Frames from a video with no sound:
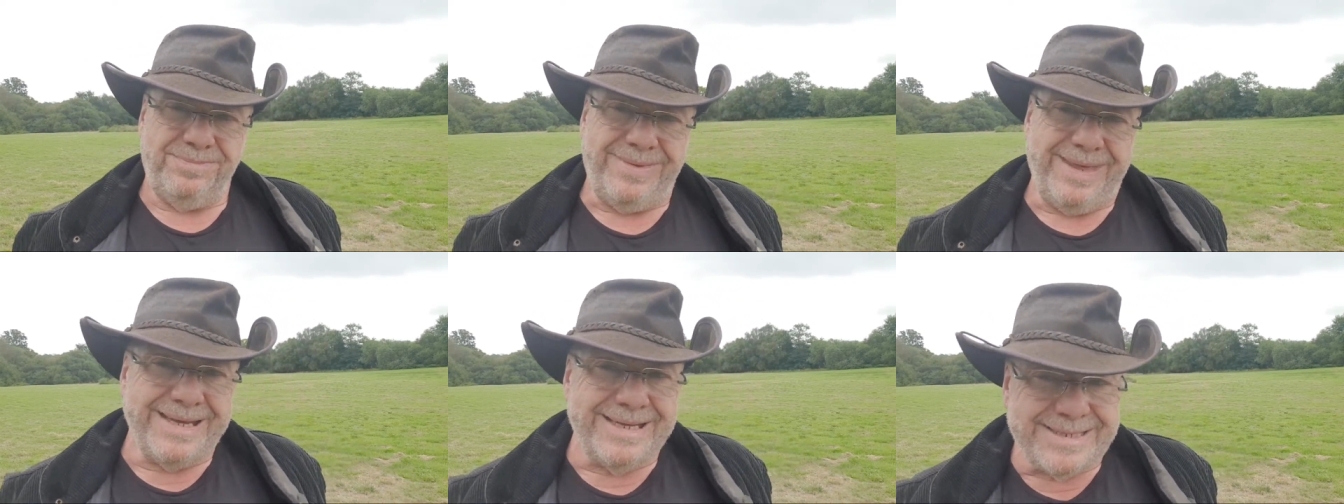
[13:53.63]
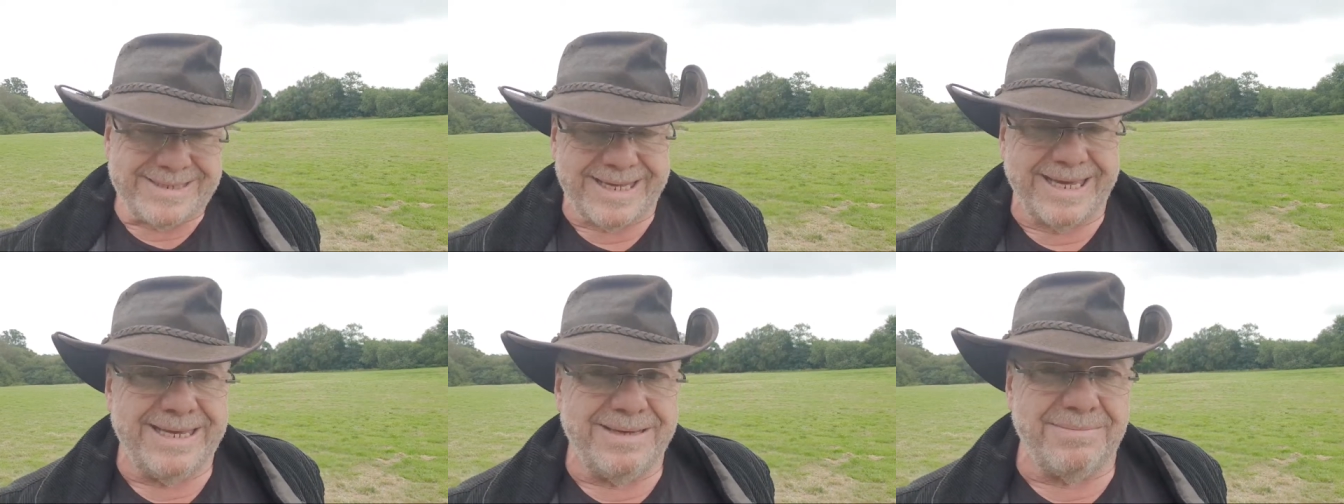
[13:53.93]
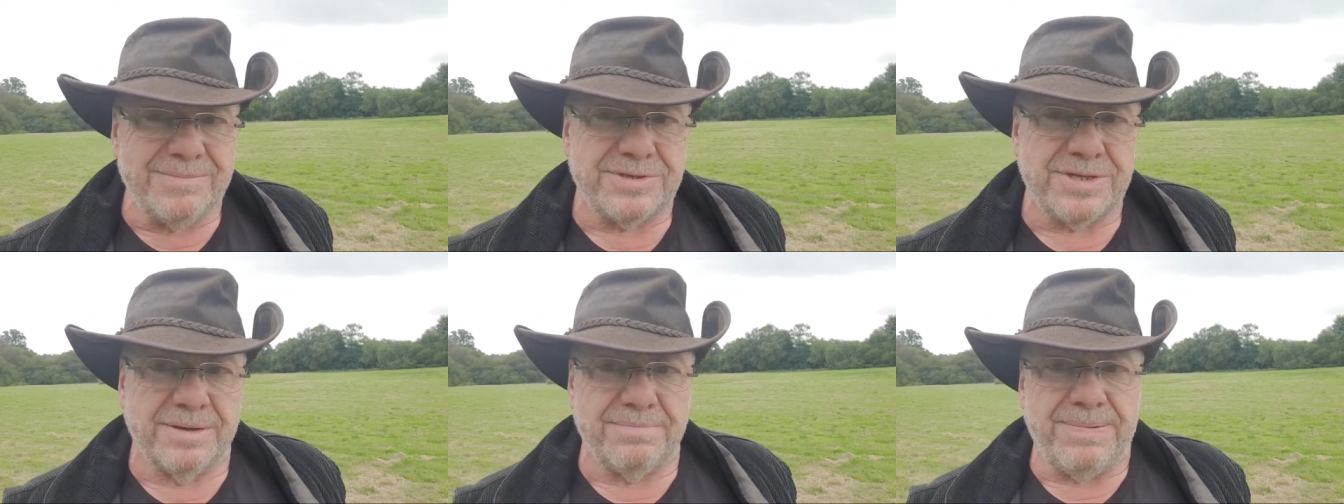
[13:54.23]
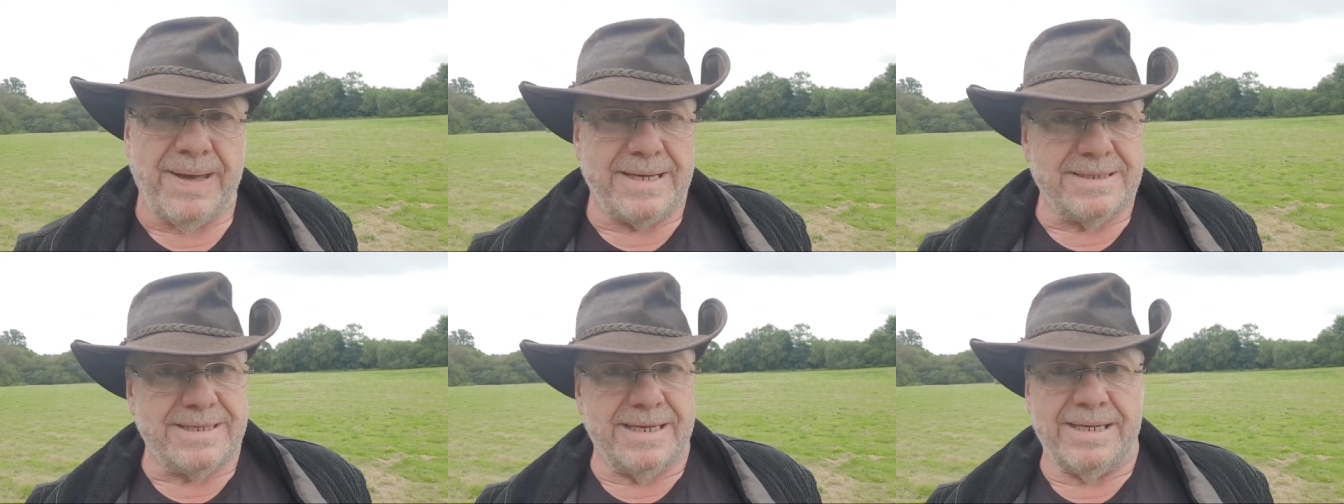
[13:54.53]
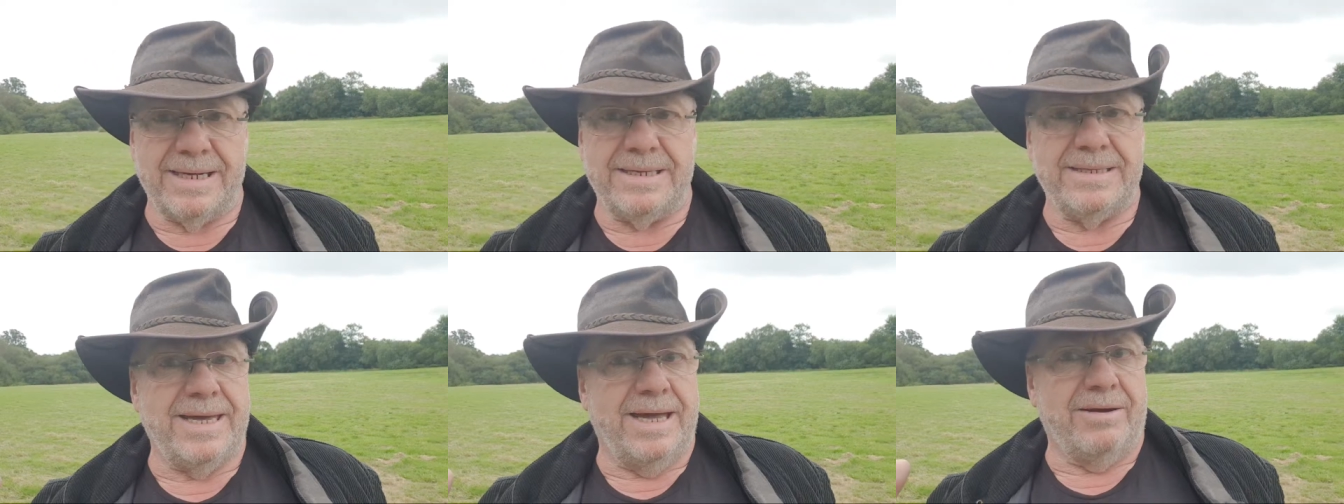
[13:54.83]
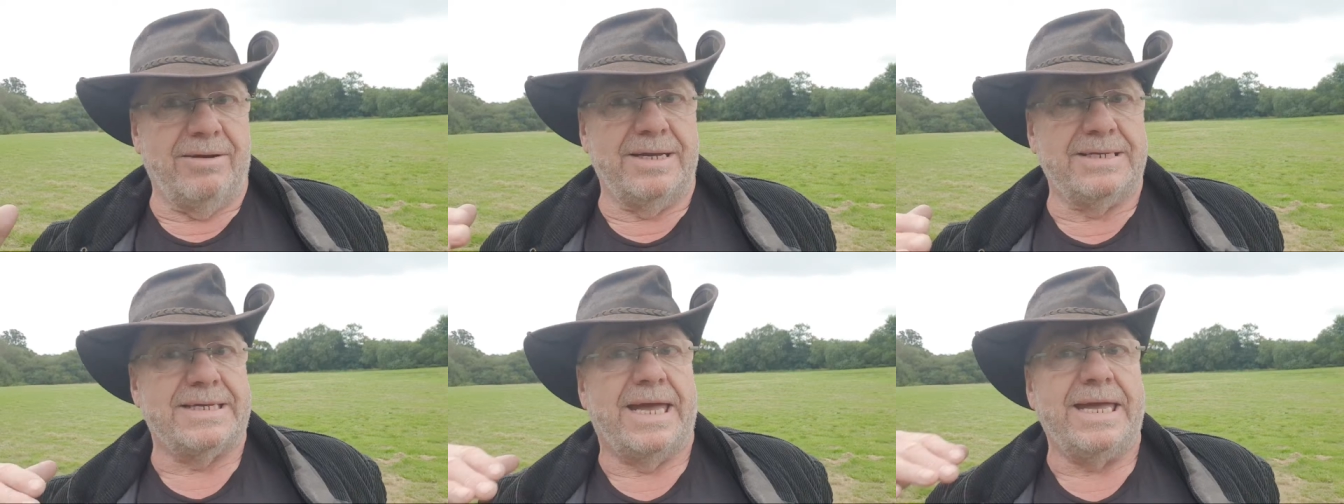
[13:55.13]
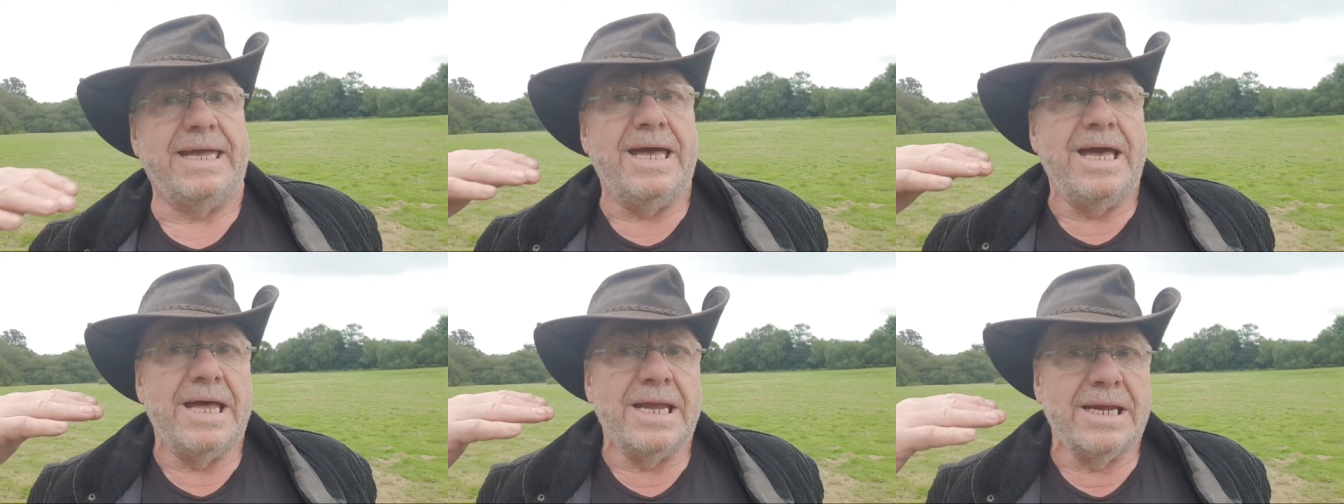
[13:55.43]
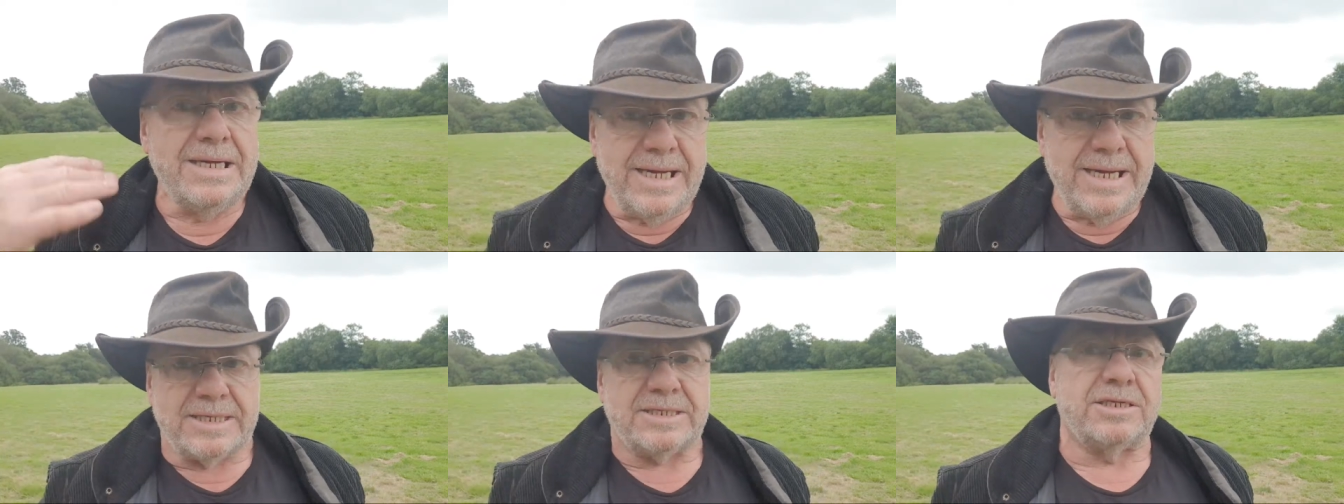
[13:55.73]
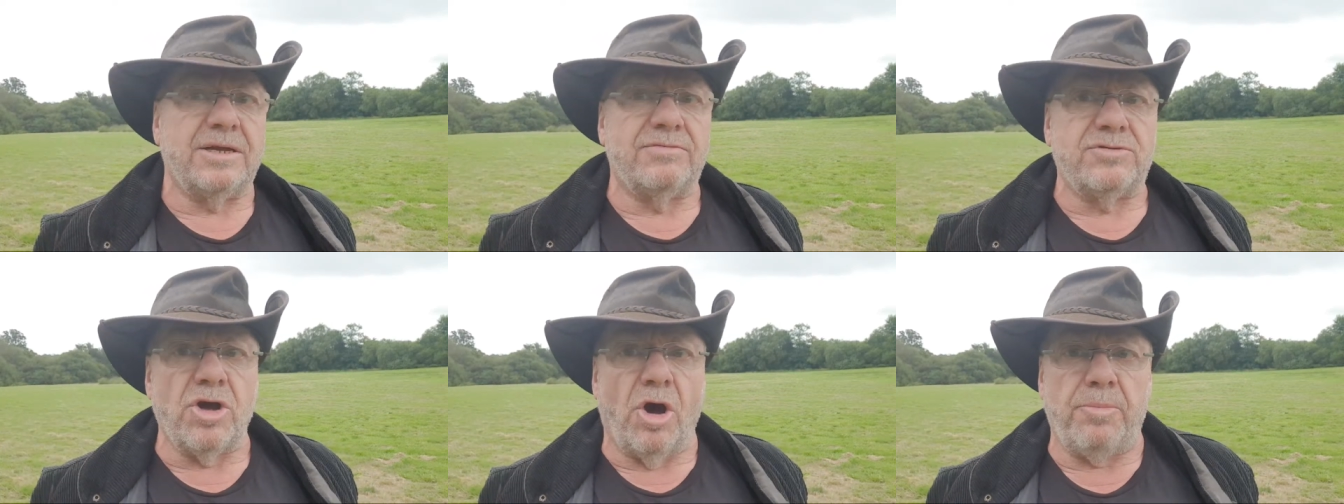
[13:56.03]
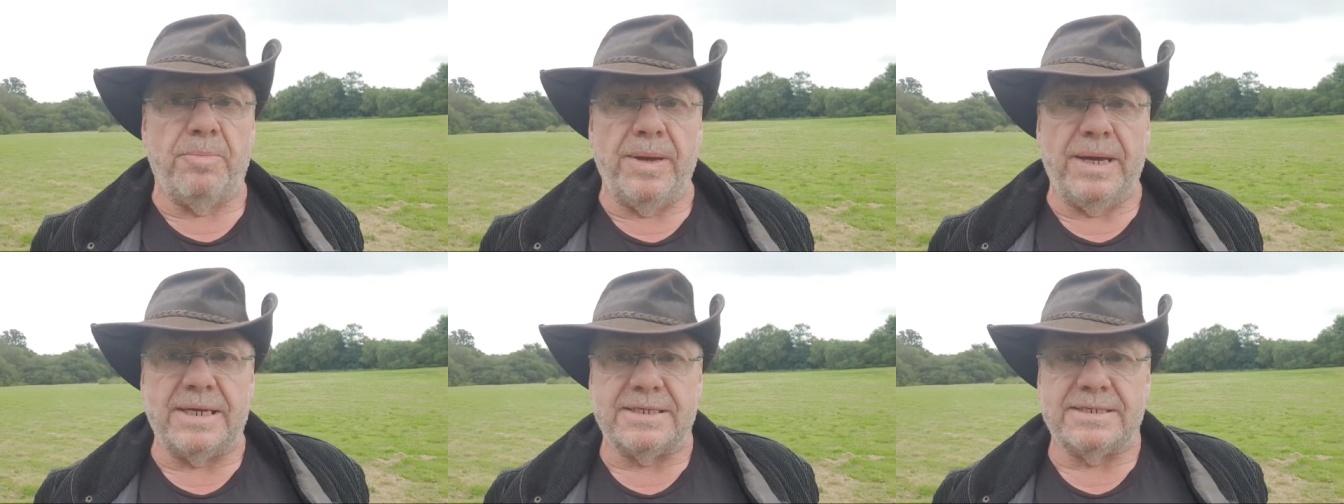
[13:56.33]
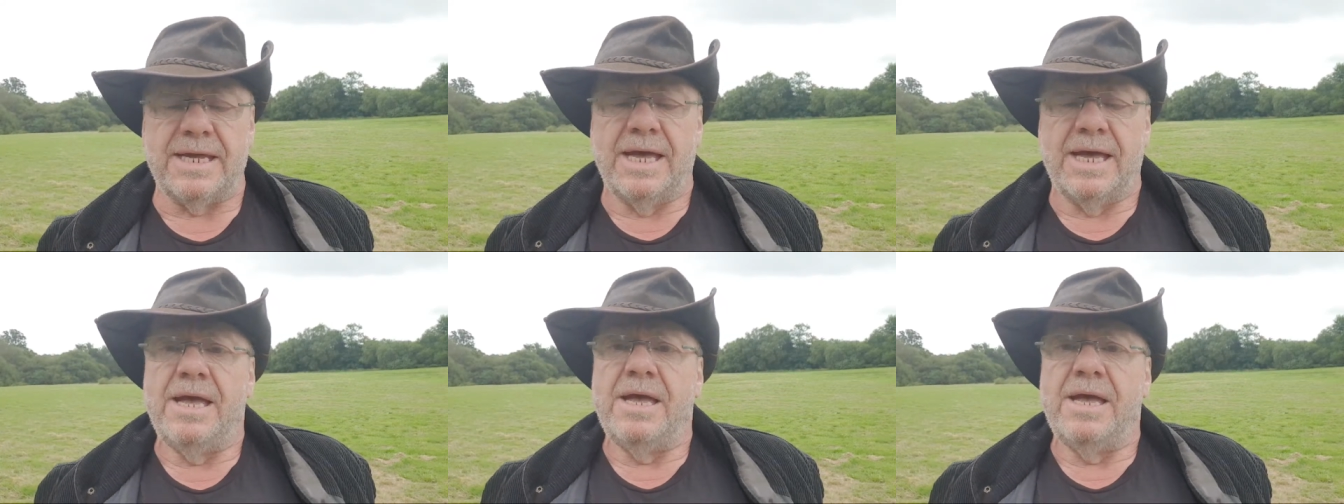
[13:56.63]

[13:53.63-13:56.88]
It seems that basically there is a list of topics,